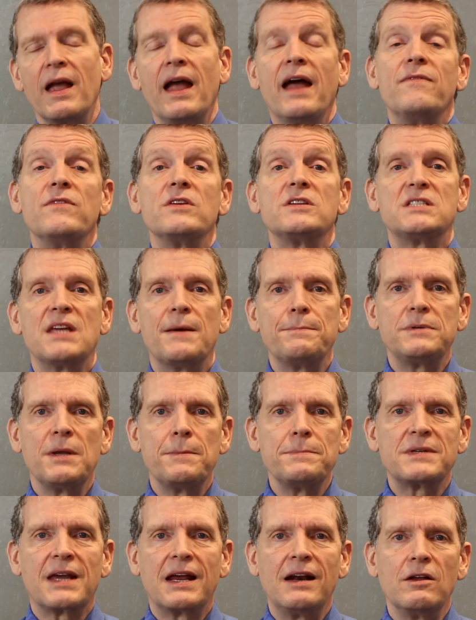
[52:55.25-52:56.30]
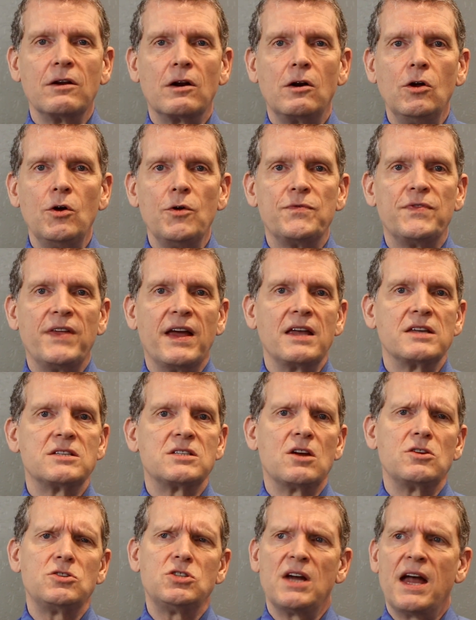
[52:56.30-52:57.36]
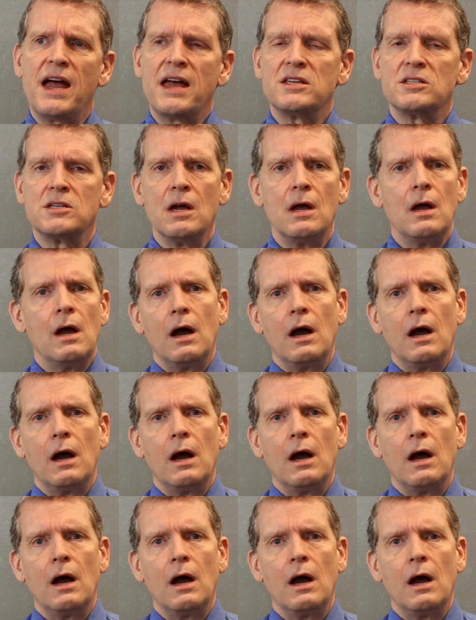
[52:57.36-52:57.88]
and the symptoms can include things such as